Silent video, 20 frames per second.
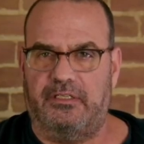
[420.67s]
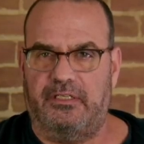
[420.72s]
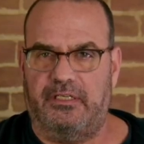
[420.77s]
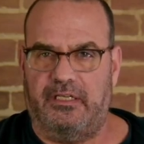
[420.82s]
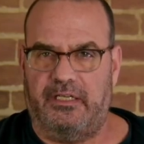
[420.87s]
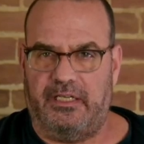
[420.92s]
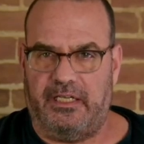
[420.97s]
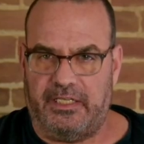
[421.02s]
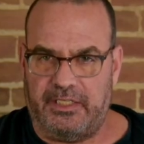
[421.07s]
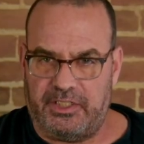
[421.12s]

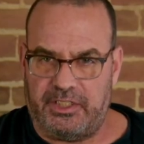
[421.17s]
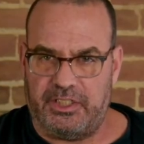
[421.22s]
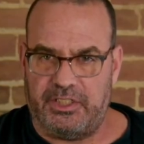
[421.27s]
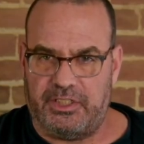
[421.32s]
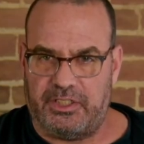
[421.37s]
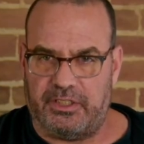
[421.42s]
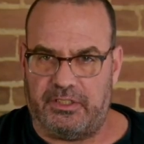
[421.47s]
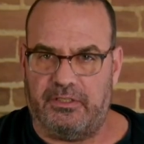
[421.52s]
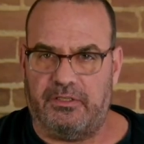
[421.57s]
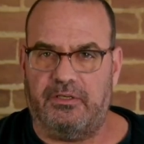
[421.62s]

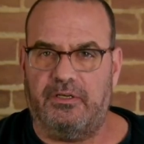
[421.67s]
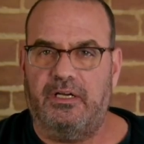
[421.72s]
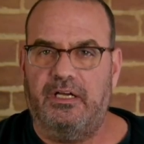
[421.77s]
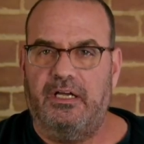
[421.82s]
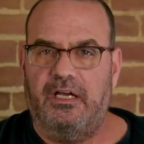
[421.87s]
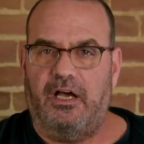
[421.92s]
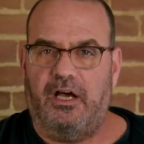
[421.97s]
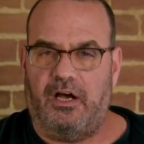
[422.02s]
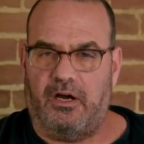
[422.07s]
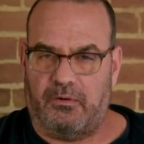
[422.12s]
integer
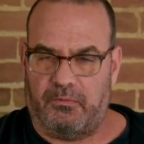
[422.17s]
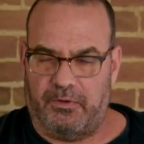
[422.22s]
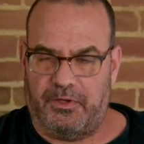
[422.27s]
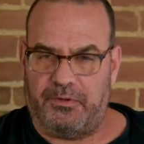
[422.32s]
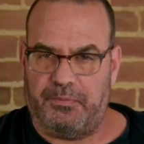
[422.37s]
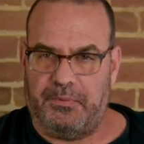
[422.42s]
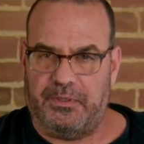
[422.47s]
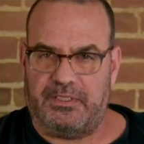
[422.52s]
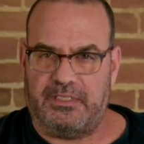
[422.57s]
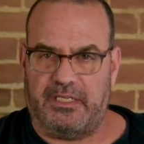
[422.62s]

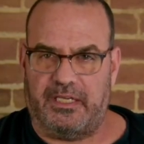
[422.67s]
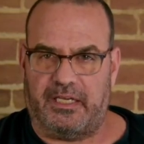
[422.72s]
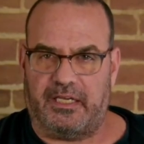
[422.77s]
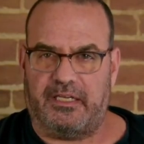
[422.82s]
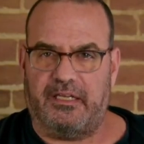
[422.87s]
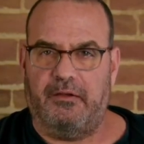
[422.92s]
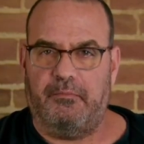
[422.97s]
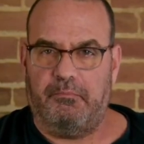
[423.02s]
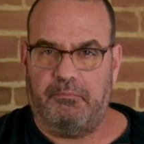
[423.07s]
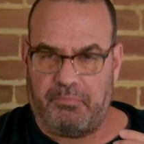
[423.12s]

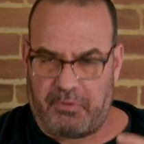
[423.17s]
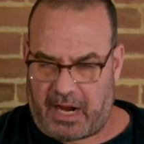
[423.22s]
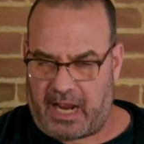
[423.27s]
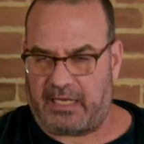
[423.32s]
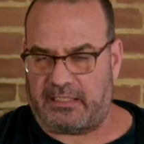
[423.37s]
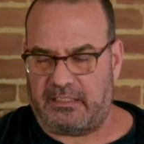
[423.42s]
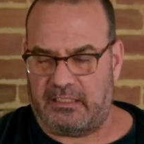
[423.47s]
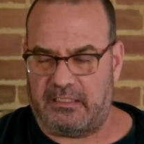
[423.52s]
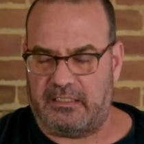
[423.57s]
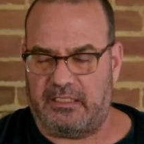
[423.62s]
arithmetic,
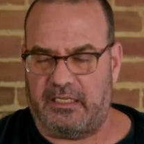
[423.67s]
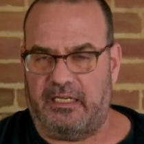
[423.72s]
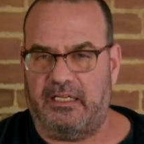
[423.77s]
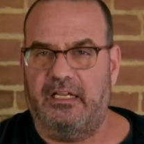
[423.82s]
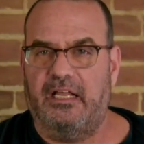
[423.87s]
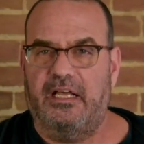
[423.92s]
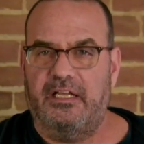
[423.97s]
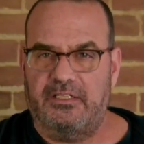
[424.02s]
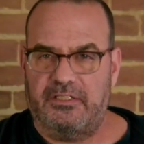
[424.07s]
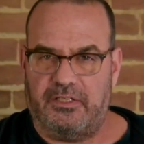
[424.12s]
practice it
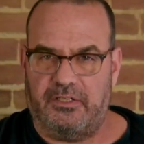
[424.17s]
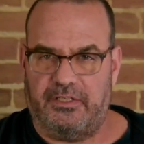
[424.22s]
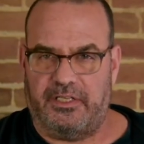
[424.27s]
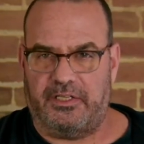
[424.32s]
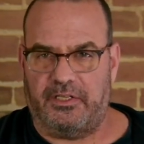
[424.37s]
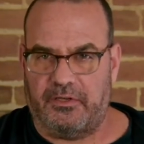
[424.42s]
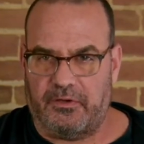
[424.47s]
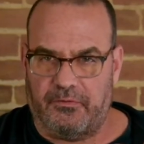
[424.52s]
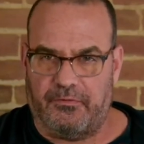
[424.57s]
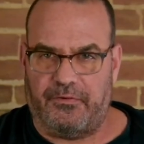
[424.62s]
so that
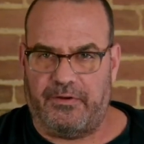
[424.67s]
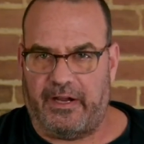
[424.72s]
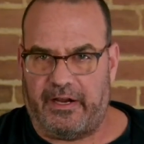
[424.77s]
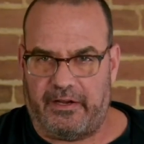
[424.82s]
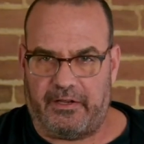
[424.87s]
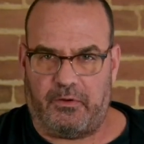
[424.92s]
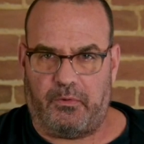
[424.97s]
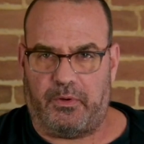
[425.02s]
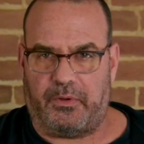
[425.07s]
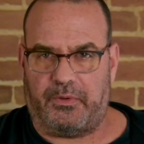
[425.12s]
you're very
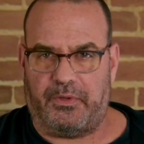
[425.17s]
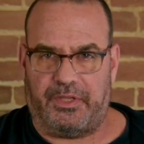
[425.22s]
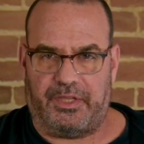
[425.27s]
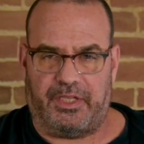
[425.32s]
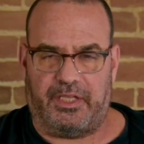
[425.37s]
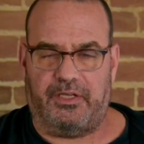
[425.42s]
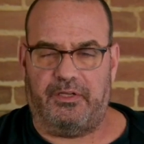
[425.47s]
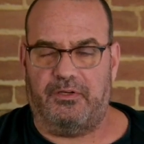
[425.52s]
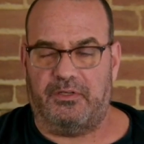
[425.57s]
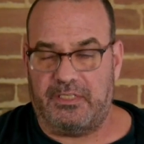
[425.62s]
quick with
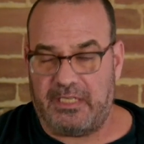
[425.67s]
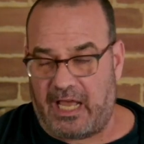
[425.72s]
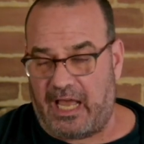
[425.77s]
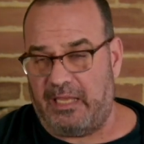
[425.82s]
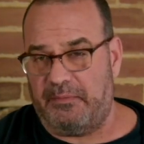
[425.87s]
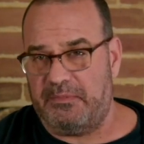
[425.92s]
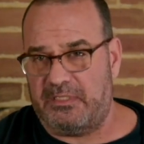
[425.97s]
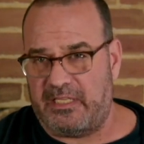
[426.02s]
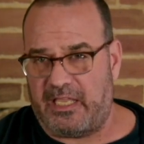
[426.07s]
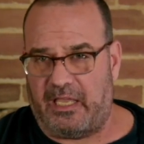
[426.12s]
it. Your
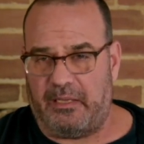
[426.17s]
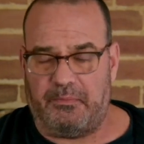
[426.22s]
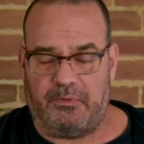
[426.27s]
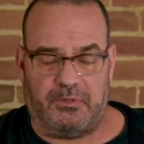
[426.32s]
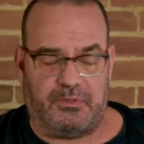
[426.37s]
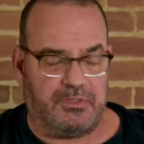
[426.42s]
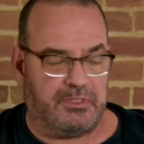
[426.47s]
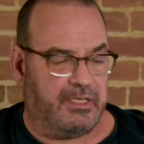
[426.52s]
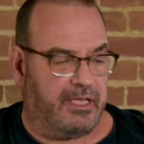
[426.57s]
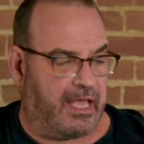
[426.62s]
times
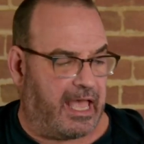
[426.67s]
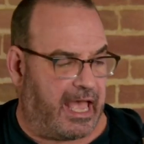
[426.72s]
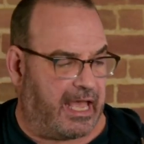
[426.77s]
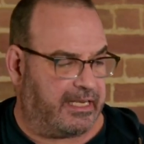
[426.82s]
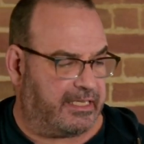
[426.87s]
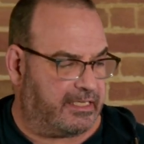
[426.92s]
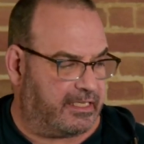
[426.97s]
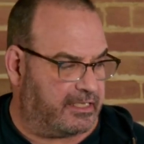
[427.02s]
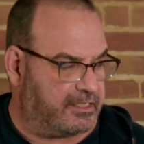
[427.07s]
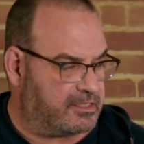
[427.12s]
tables,
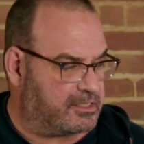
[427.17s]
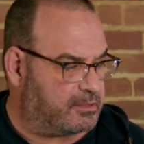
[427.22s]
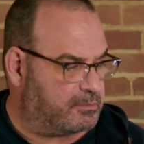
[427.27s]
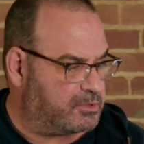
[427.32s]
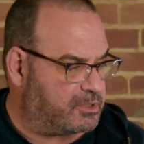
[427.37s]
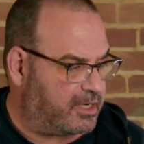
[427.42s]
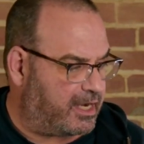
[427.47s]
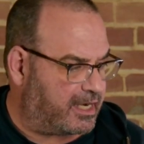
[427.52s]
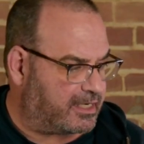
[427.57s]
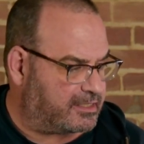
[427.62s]
adding and
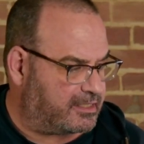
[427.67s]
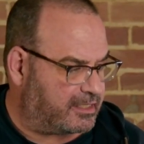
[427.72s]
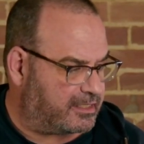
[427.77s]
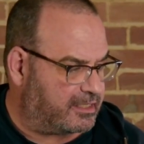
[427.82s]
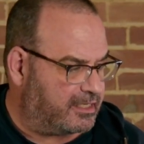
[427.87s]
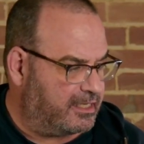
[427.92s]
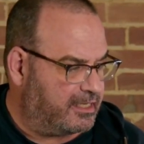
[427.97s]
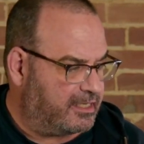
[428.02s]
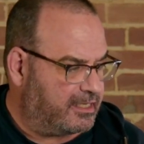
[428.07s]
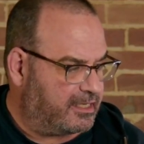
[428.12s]
subtracting.
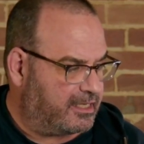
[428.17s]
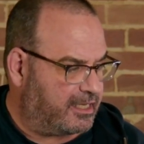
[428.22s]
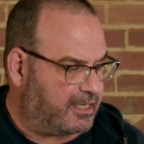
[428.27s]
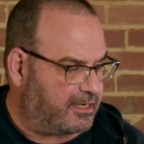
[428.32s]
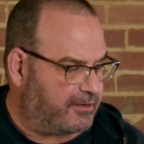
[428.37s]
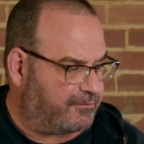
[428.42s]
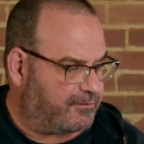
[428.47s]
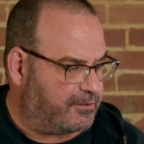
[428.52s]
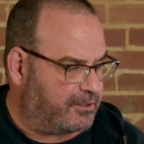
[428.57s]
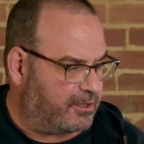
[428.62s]
And
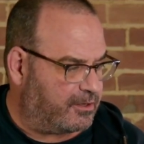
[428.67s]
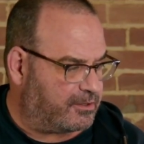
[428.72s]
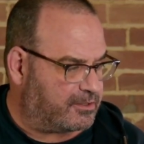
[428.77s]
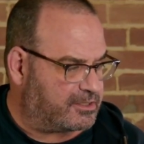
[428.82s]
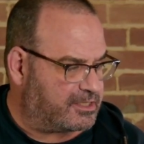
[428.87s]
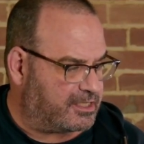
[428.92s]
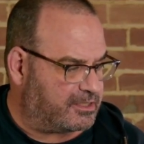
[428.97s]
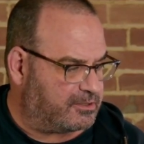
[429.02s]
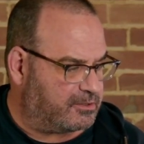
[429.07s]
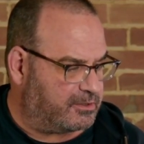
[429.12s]
if you
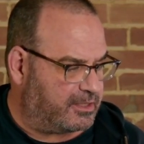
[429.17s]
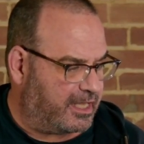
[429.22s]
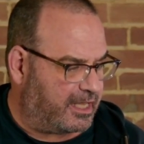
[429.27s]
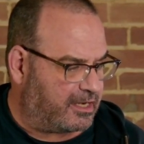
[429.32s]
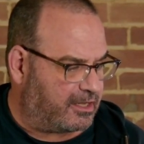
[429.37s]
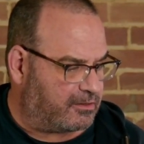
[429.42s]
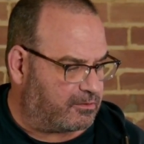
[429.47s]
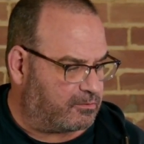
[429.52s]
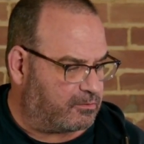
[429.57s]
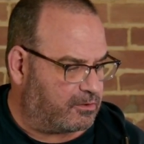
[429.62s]
notice, I do
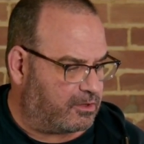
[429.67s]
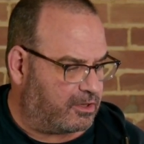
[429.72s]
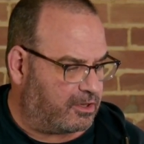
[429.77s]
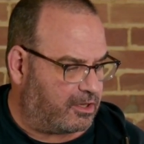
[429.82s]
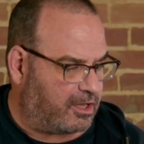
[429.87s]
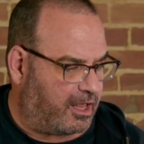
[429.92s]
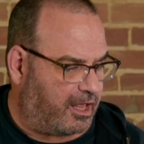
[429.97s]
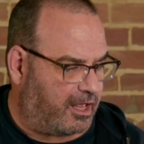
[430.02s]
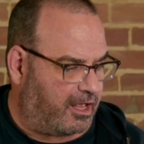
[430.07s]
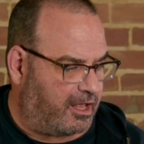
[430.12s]
that
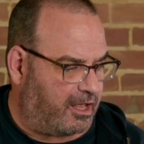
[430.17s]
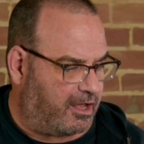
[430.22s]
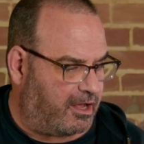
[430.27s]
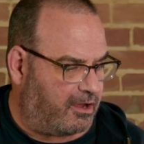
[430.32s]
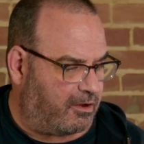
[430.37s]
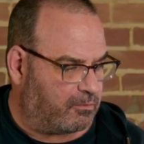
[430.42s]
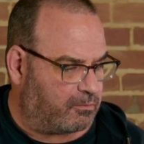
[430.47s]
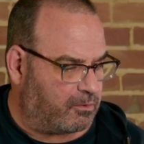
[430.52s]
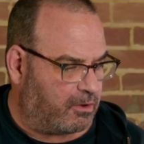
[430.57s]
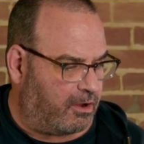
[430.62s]

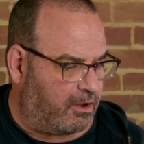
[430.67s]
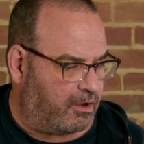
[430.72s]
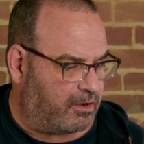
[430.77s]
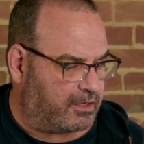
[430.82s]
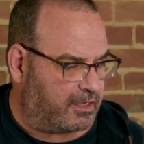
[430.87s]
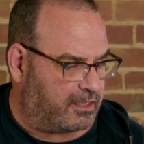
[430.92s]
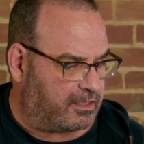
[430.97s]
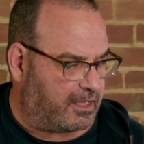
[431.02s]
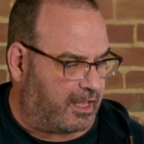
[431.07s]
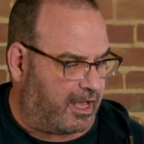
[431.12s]
wrong
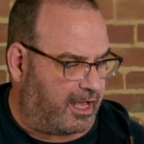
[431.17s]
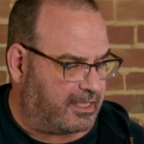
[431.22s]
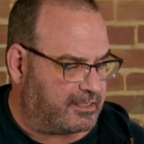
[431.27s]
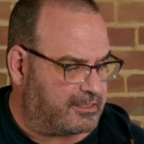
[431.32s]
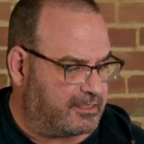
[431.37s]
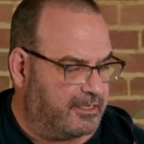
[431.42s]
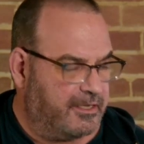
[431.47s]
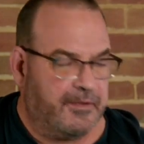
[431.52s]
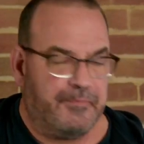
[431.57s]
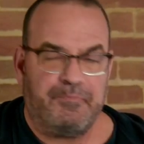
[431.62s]
a lot.
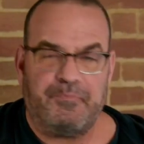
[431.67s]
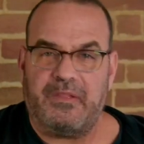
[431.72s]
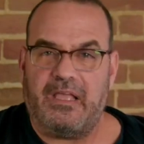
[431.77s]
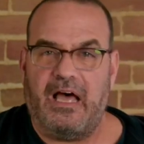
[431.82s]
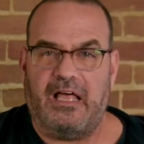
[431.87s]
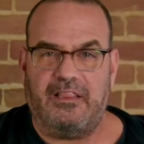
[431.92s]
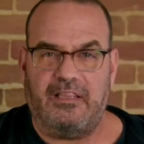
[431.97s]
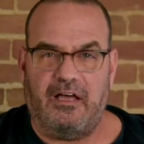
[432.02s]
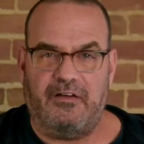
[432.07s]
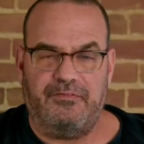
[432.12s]

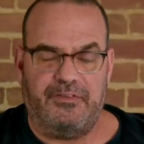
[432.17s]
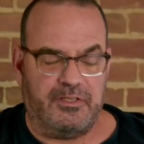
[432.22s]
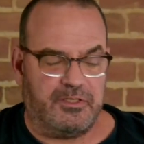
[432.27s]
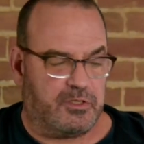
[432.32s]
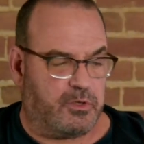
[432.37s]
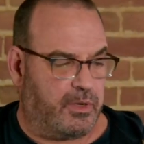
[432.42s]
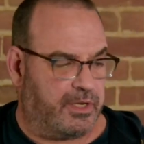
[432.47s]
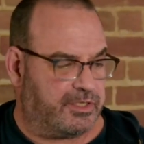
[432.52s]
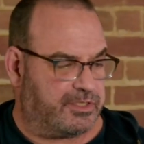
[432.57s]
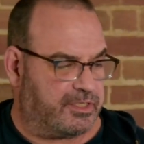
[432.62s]
I love this
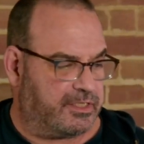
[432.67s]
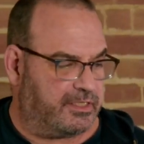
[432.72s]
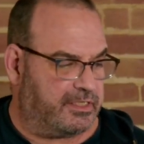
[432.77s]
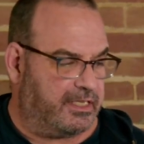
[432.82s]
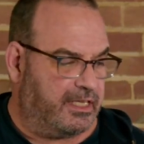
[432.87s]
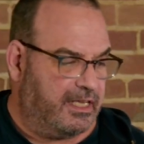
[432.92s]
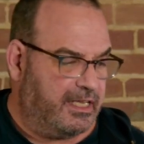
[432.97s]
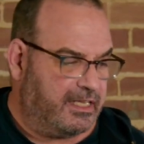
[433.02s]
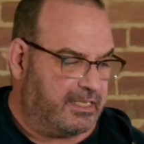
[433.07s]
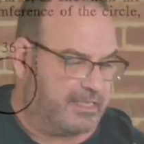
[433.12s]
question. The